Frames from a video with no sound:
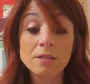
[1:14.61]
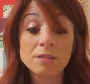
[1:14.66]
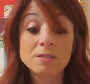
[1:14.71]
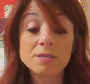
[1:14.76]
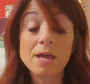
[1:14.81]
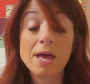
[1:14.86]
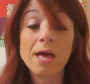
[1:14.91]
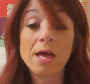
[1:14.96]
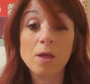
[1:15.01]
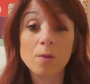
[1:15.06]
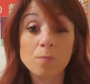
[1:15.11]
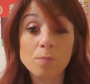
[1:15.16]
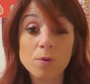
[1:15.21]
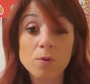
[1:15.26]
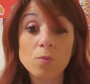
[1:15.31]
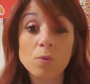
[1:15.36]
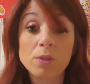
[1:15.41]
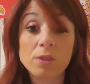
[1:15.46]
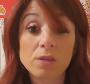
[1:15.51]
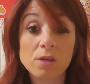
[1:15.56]
to help you
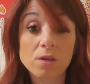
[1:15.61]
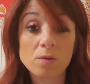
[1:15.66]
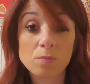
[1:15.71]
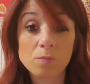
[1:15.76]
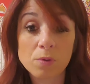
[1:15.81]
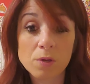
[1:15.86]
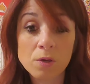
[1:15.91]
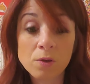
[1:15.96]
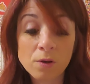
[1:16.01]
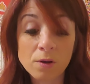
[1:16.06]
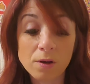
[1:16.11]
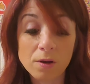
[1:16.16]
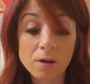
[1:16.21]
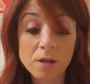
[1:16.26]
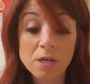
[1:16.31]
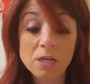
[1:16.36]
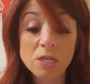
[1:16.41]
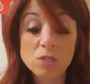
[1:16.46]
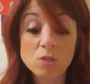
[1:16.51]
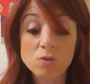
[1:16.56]
with the computer.
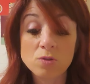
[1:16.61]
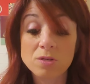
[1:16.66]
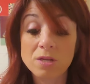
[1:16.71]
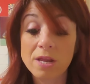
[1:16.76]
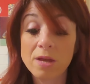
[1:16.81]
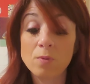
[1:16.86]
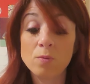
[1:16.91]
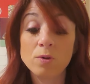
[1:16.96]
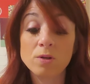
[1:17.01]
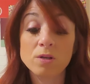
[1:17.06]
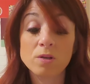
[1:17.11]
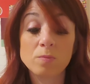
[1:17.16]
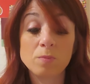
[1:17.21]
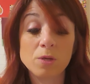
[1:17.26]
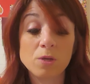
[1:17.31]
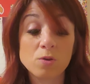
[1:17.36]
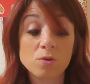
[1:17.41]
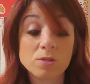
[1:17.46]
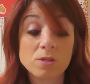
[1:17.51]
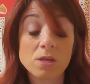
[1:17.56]
So today we're going to be
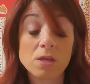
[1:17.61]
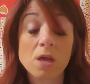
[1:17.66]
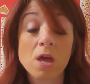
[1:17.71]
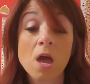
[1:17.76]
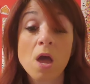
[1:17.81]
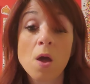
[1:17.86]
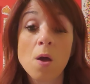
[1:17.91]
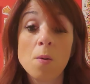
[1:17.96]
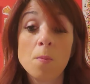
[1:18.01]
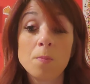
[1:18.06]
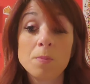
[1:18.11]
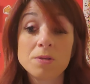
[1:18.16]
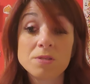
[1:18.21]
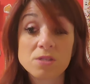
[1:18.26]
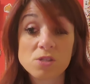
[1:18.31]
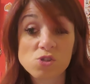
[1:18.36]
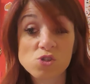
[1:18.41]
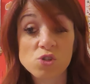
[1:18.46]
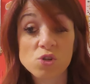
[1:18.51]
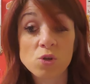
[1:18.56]
using
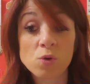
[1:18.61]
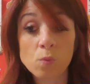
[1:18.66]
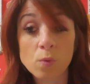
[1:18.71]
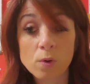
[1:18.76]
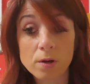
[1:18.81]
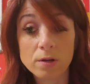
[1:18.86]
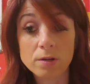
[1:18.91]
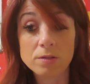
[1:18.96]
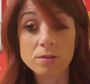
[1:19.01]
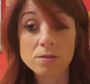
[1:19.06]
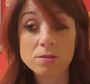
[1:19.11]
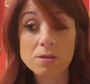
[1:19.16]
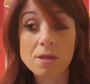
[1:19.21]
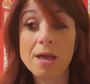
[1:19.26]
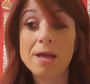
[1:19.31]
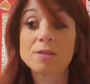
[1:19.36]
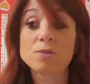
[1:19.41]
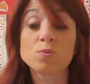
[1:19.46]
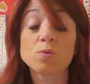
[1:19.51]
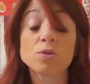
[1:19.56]
positional words
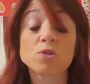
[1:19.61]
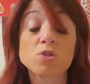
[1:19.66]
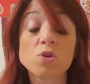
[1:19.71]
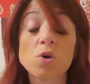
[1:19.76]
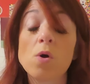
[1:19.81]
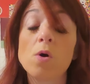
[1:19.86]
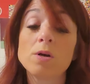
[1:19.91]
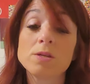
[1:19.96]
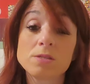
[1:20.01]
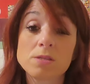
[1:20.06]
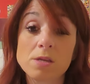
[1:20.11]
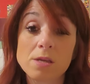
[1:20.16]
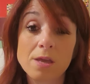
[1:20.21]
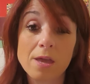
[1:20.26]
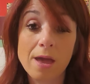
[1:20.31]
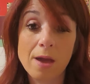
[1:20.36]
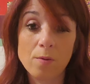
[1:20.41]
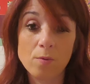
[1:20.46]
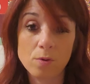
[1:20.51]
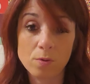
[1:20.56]
as we're tossing
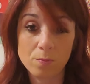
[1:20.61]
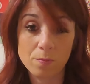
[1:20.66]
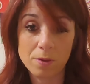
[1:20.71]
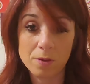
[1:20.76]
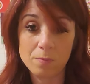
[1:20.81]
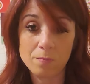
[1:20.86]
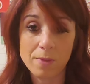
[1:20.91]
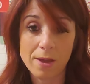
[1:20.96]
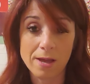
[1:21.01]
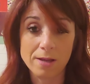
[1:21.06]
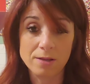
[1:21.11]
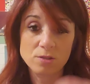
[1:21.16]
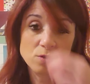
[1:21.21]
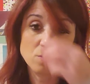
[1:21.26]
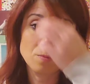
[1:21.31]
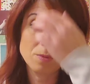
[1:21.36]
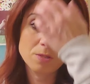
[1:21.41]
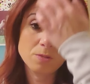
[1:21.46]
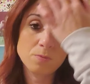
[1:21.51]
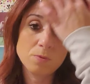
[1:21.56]
our beanbag. So
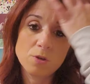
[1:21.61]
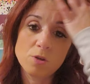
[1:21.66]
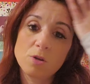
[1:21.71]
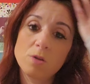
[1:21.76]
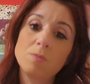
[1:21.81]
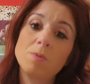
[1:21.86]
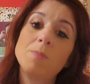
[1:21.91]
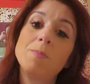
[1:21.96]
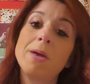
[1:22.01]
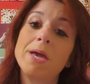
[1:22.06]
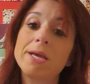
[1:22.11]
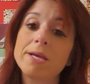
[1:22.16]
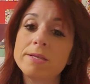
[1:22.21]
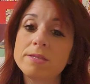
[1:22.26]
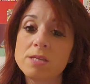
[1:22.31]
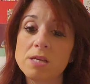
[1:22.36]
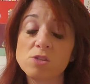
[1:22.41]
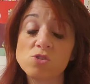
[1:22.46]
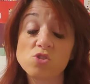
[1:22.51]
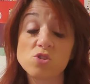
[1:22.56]
you're going to be paying
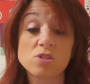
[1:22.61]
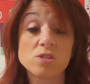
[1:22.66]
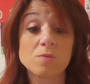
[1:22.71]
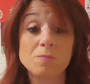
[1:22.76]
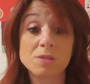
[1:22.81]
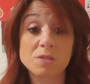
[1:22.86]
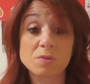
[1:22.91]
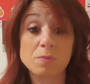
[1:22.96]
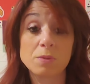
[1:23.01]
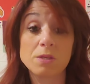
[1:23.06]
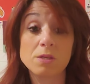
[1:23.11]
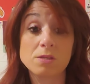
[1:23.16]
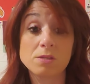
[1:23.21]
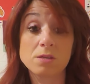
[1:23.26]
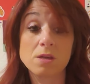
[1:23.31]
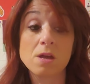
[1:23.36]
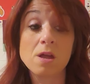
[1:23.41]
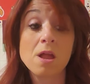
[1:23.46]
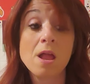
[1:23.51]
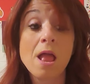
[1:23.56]
attention to Miss
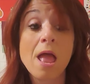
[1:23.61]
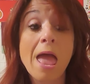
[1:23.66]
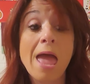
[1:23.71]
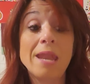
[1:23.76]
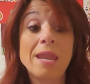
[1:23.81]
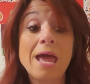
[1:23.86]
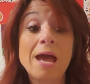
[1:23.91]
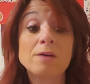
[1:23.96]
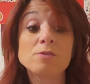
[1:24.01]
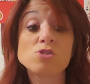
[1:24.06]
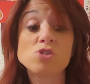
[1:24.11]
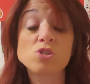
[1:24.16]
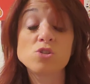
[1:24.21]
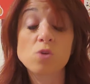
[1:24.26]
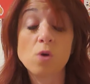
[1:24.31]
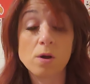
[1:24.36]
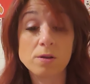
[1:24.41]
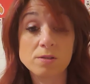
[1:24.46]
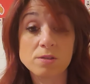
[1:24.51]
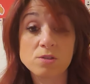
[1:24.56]
Melissa and how she
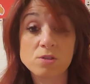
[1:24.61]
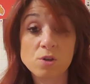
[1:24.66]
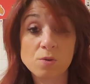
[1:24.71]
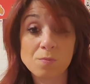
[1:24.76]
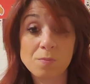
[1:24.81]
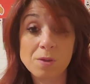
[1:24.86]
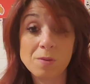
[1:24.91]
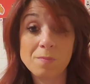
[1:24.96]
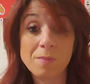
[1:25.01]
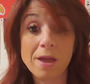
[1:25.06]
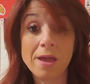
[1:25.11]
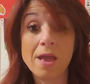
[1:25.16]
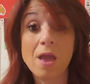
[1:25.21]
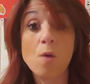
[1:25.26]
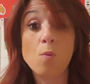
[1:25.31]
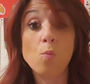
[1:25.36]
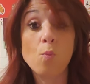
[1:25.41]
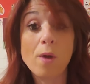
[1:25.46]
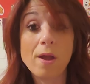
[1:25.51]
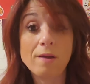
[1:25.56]
tosses her beanbag
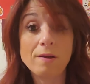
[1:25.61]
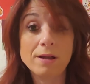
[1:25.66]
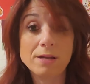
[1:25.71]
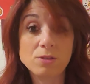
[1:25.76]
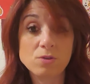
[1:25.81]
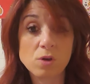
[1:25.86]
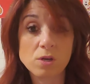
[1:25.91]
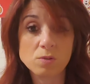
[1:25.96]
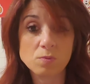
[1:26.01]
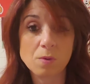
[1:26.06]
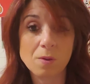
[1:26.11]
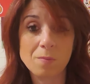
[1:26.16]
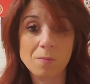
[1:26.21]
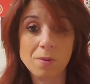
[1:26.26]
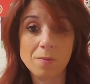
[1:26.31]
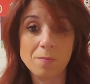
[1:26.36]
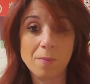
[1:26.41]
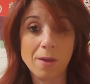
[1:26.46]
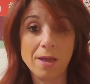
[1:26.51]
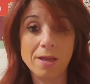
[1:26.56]
and where I toss my
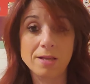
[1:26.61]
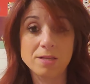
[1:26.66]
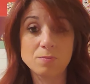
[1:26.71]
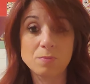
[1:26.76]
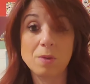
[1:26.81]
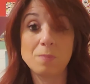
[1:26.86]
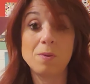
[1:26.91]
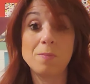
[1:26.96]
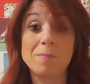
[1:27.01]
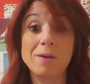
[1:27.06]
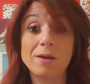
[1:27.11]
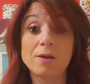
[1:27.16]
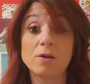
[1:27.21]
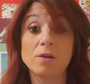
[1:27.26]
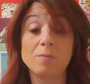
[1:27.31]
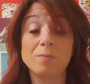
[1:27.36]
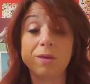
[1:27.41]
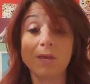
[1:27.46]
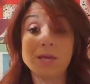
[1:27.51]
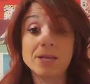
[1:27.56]
beanbag. Is my beanbag
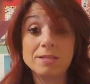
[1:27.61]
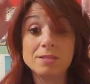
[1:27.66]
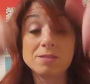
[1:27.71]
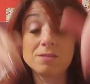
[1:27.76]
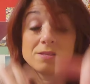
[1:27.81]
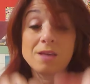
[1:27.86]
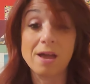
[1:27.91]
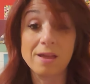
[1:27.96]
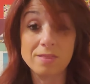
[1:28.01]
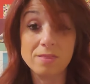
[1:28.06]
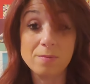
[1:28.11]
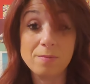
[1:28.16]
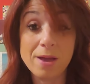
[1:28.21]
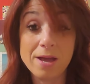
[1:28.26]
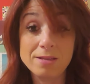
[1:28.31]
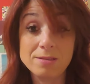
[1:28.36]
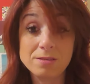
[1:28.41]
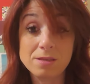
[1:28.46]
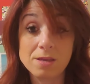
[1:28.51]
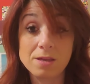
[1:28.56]
going to be inside the
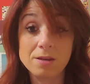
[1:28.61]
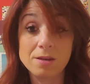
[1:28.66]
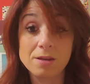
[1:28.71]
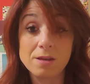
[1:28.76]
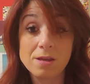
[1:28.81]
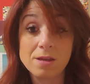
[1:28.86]
basket?